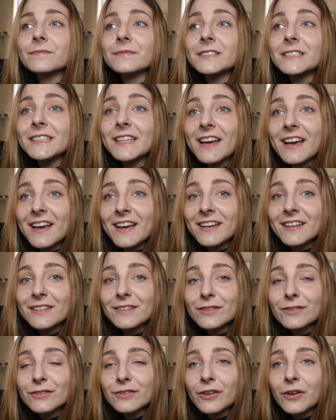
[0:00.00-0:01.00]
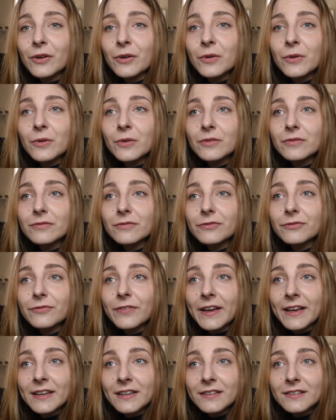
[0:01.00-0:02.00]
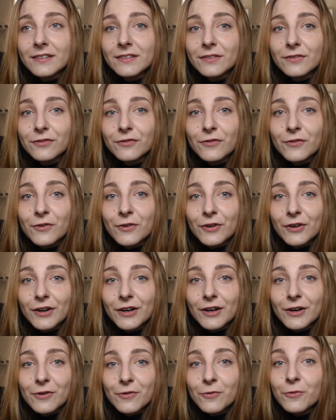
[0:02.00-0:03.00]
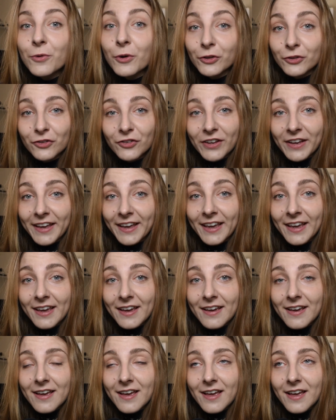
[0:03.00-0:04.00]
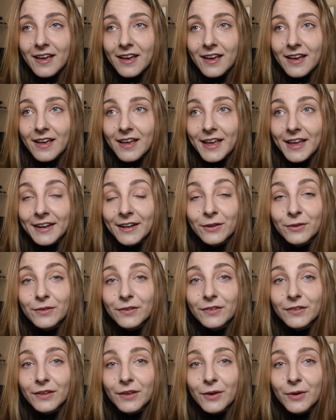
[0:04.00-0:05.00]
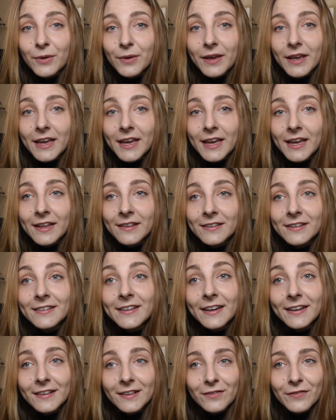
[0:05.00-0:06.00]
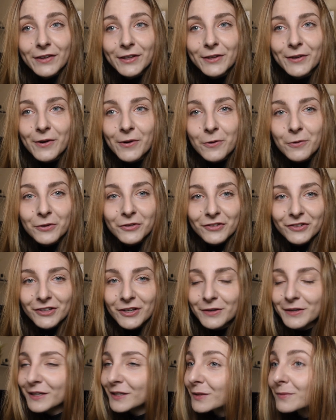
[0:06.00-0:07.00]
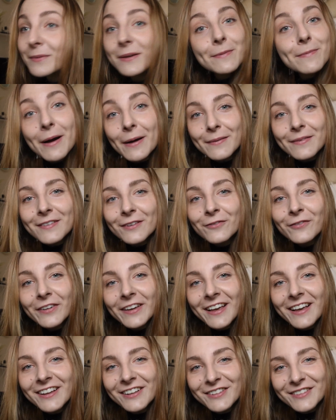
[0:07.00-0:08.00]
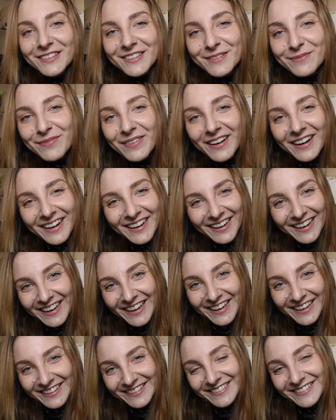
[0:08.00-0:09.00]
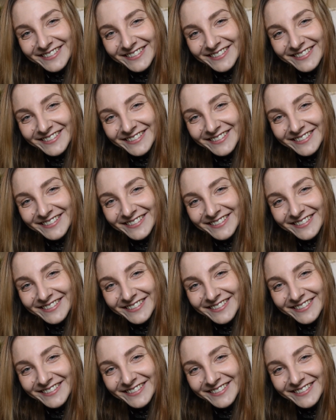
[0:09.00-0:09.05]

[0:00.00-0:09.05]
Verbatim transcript: Yeah, so thanks for watching, and I'll see you in the next video, which is going to be about something else. Bye!